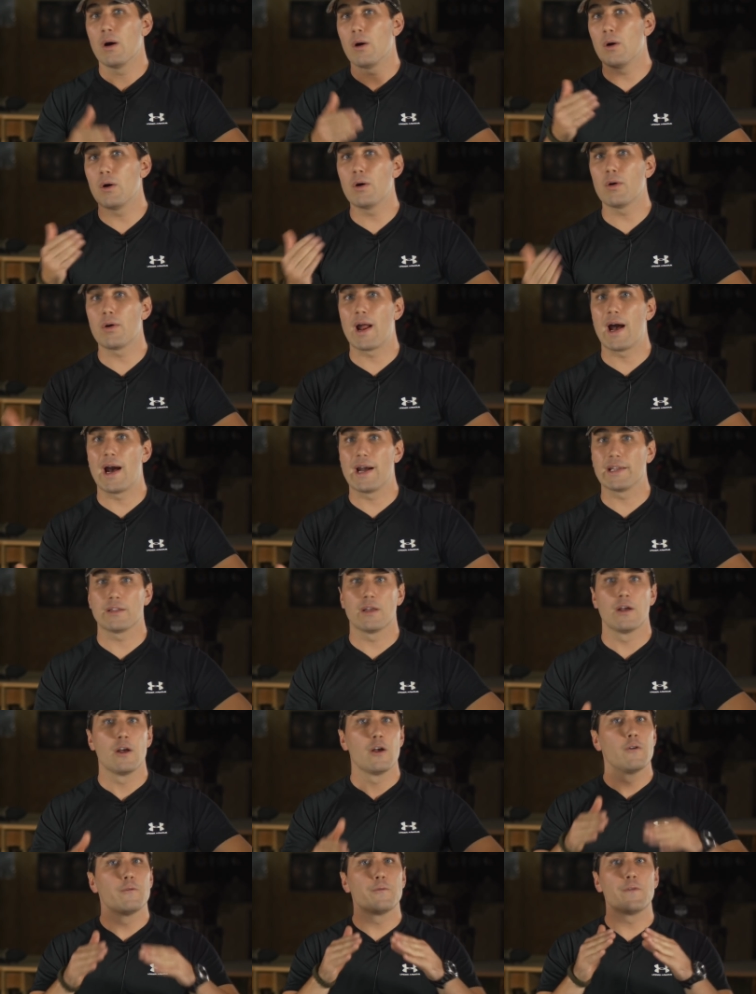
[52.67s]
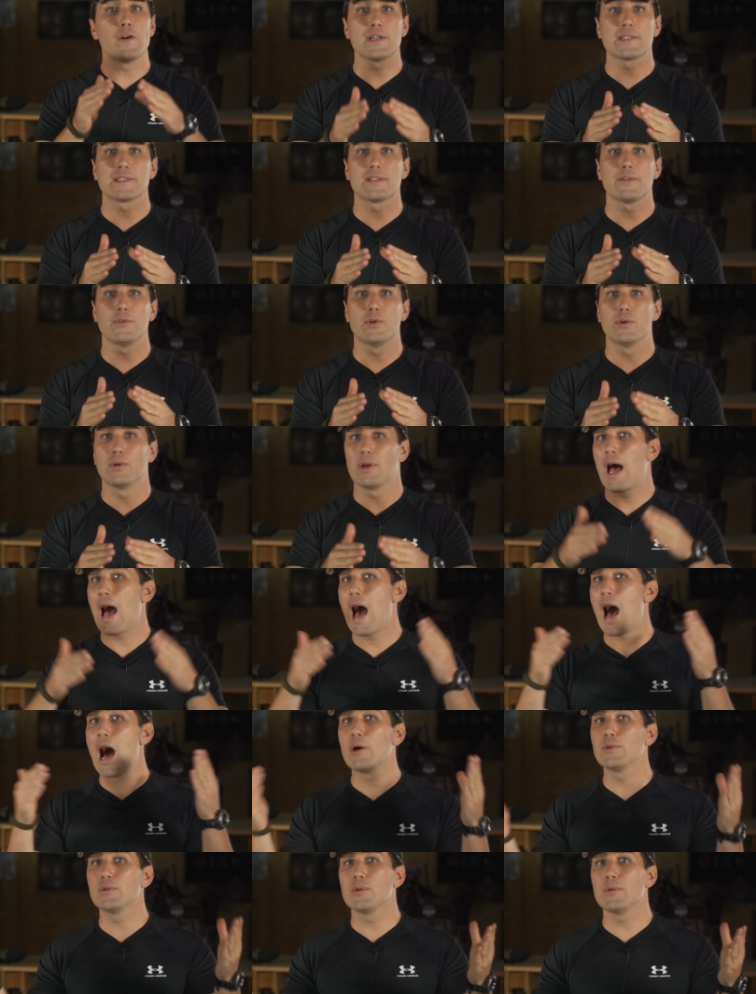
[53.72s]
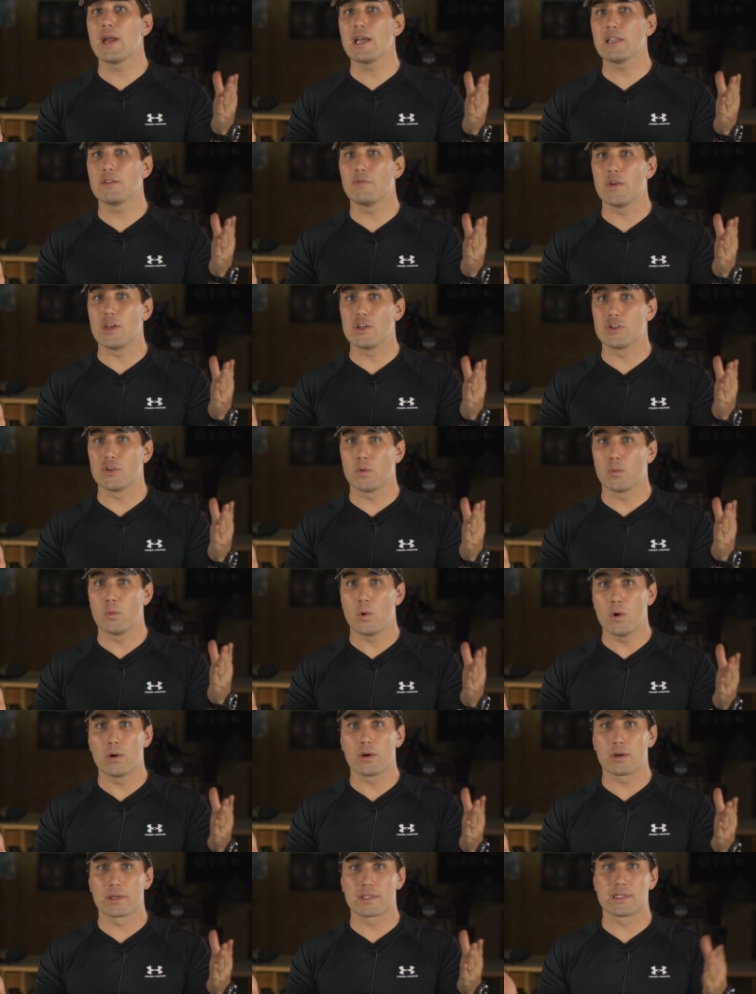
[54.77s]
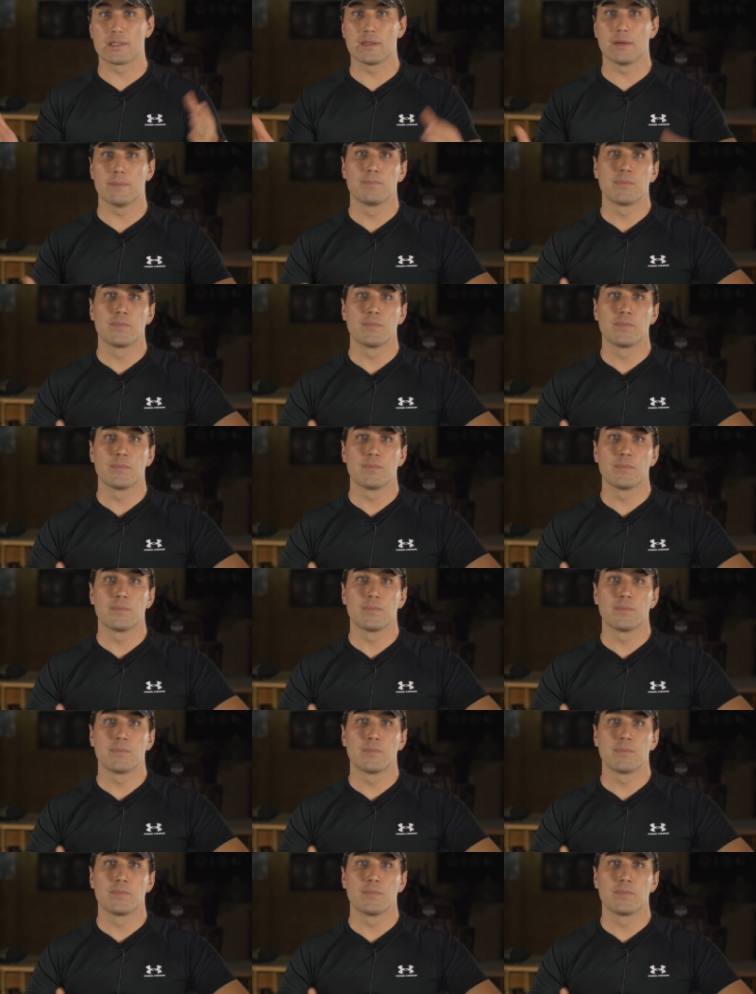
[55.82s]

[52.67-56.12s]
Alright, first of all, how do night vision works?